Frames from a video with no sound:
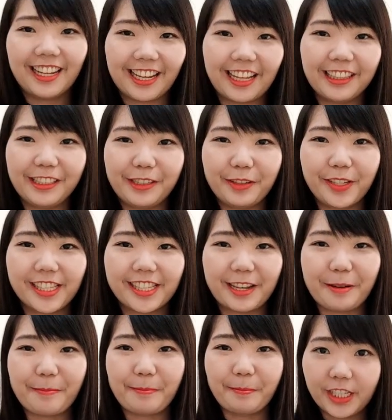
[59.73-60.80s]
Les Catino is
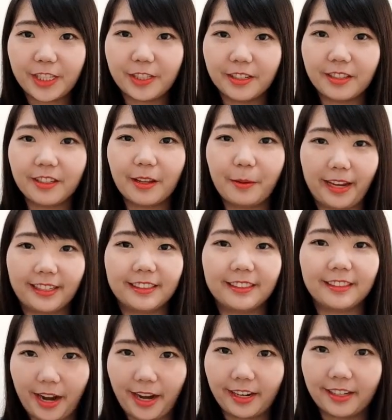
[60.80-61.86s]
a fashion bag
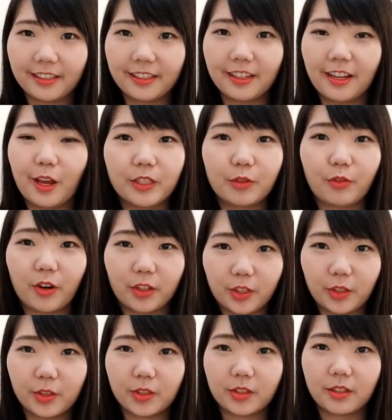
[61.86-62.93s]
brand which
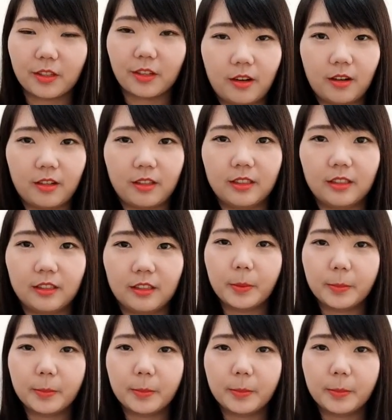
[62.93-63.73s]
focuses on